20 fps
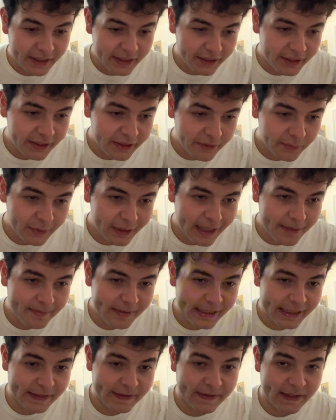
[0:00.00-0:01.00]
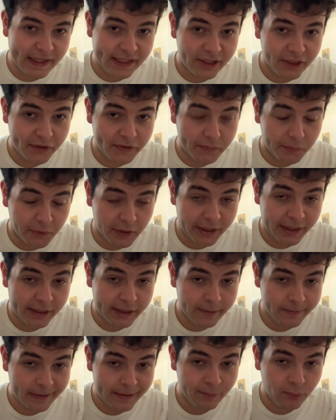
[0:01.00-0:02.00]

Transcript: what I mean is I just want it to be